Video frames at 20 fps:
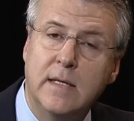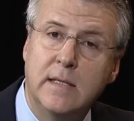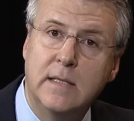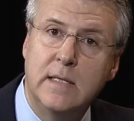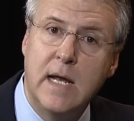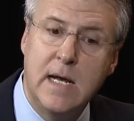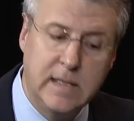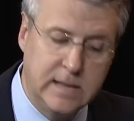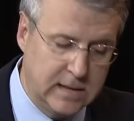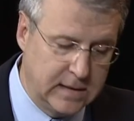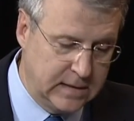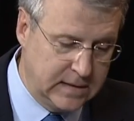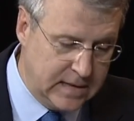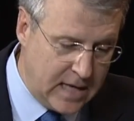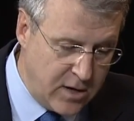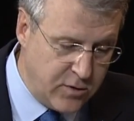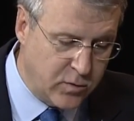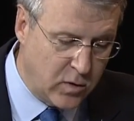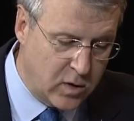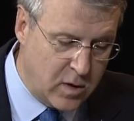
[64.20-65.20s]
States
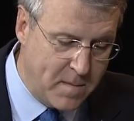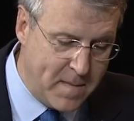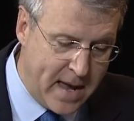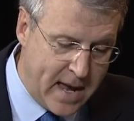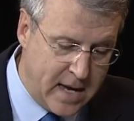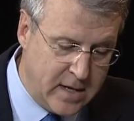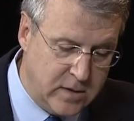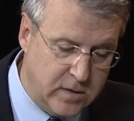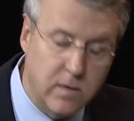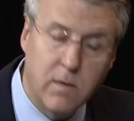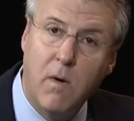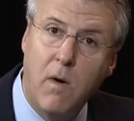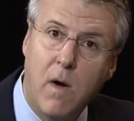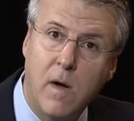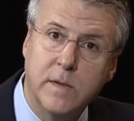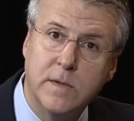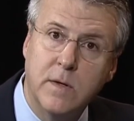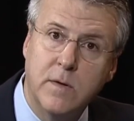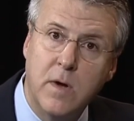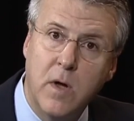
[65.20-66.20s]
Central Command,
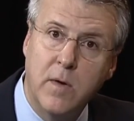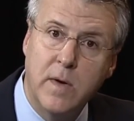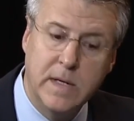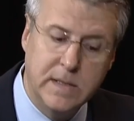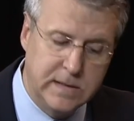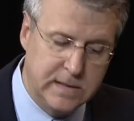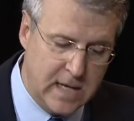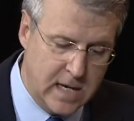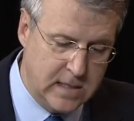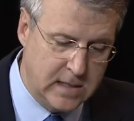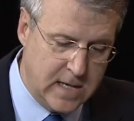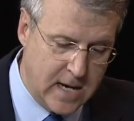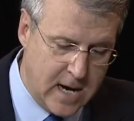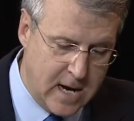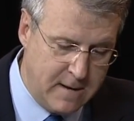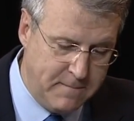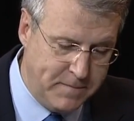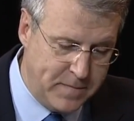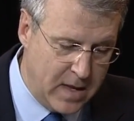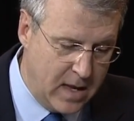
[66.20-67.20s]
also known as
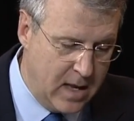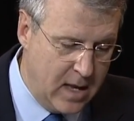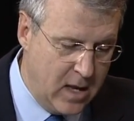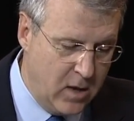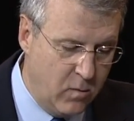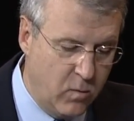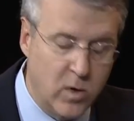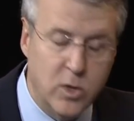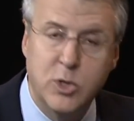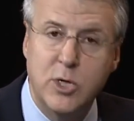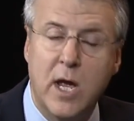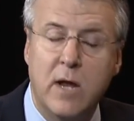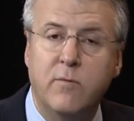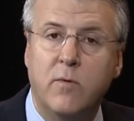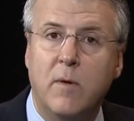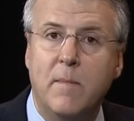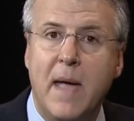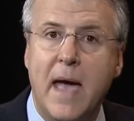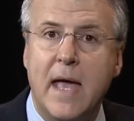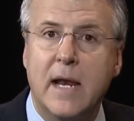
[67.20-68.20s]
CENTCOM, where
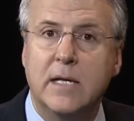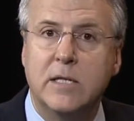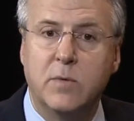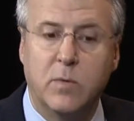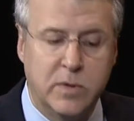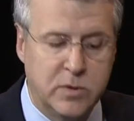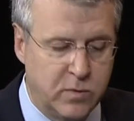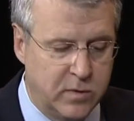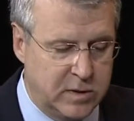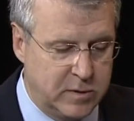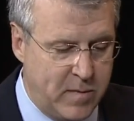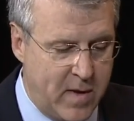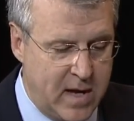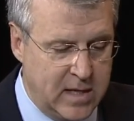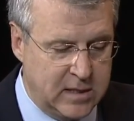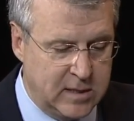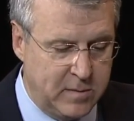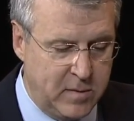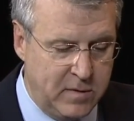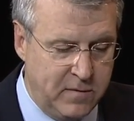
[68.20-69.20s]
General Mattis was
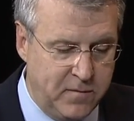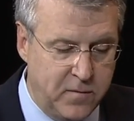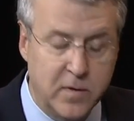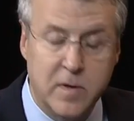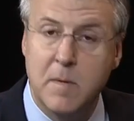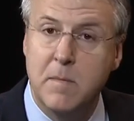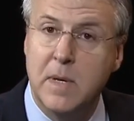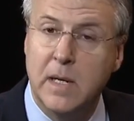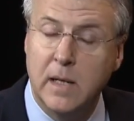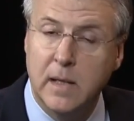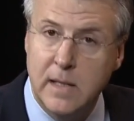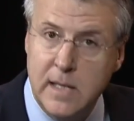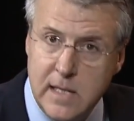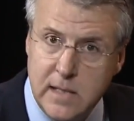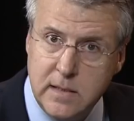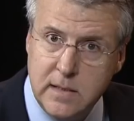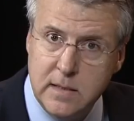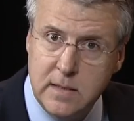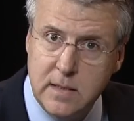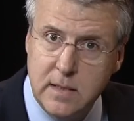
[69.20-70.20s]
responsible for the Middle
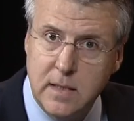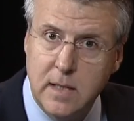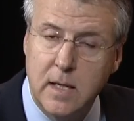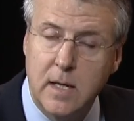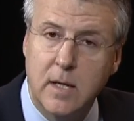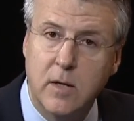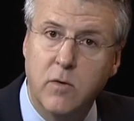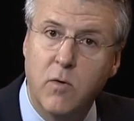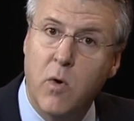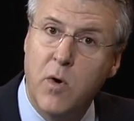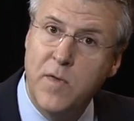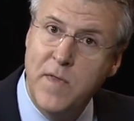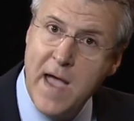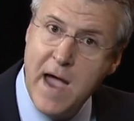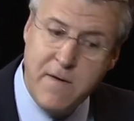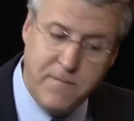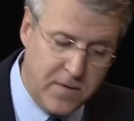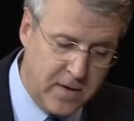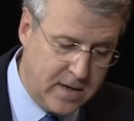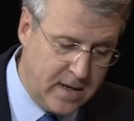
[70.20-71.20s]
East, North
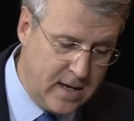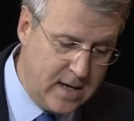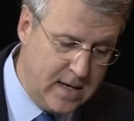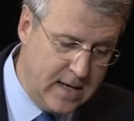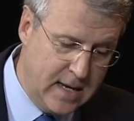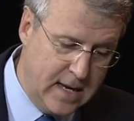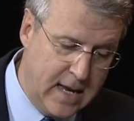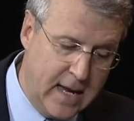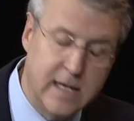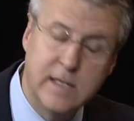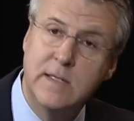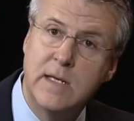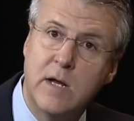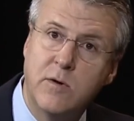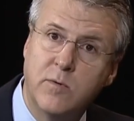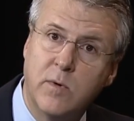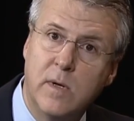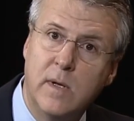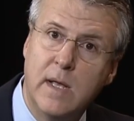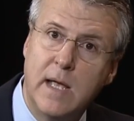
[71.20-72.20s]
Africa, and
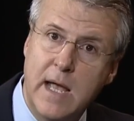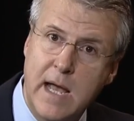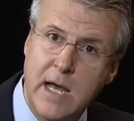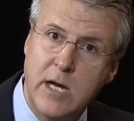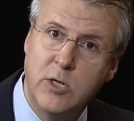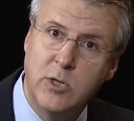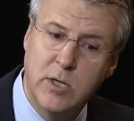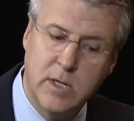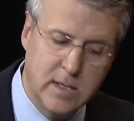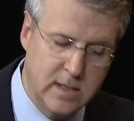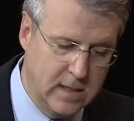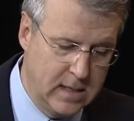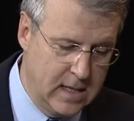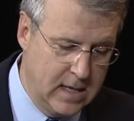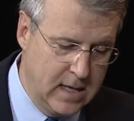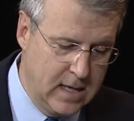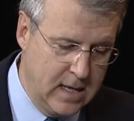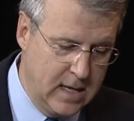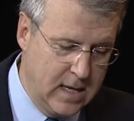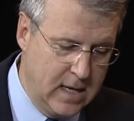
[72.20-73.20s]
Central Asia.
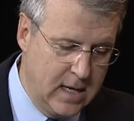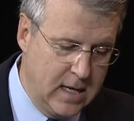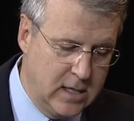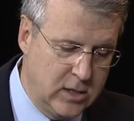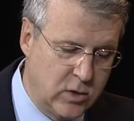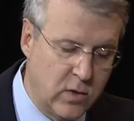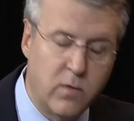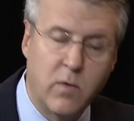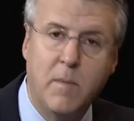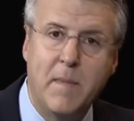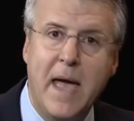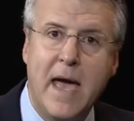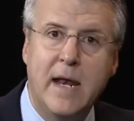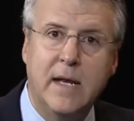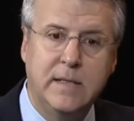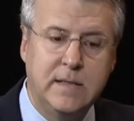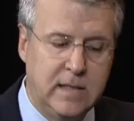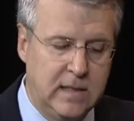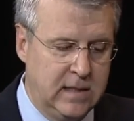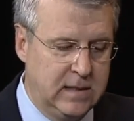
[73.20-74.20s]
General
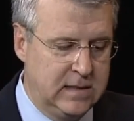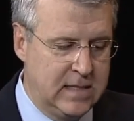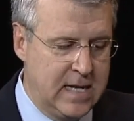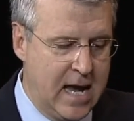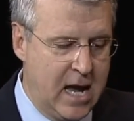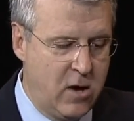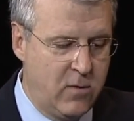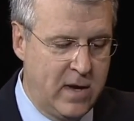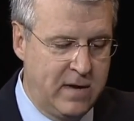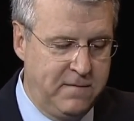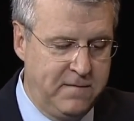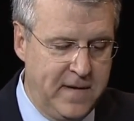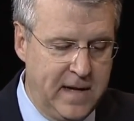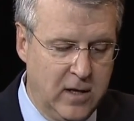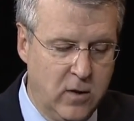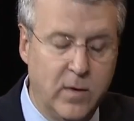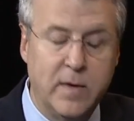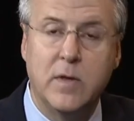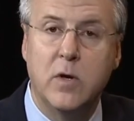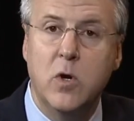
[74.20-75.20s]
Mattis is now a
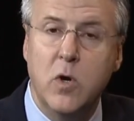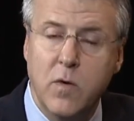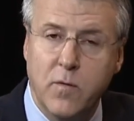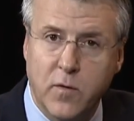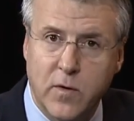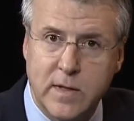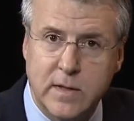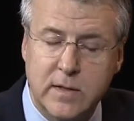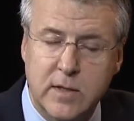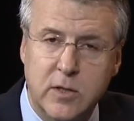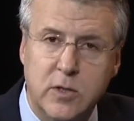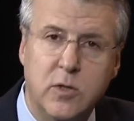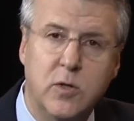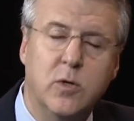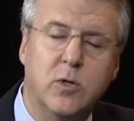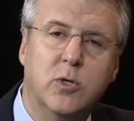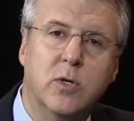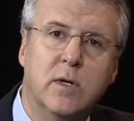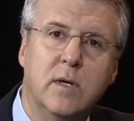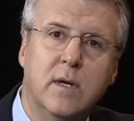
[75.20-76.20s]
fellow at the Hoover
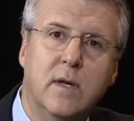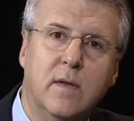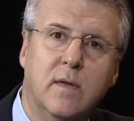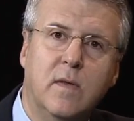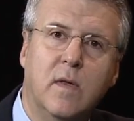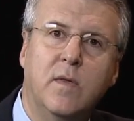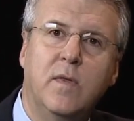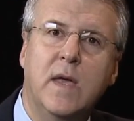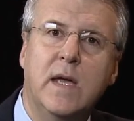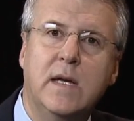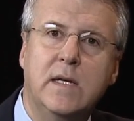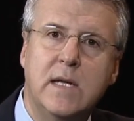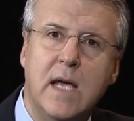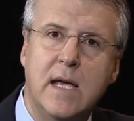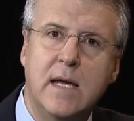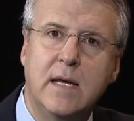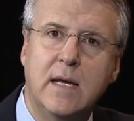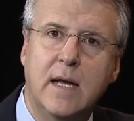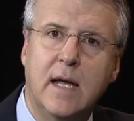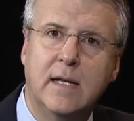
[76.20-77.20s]
Institution, the think
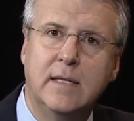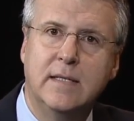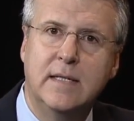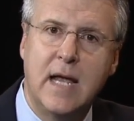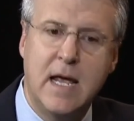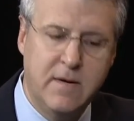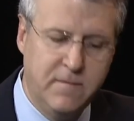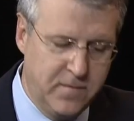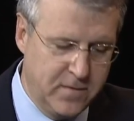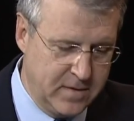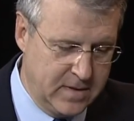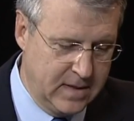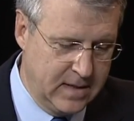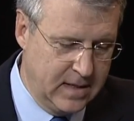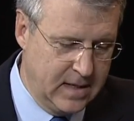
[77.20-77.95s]
tank at Stanford.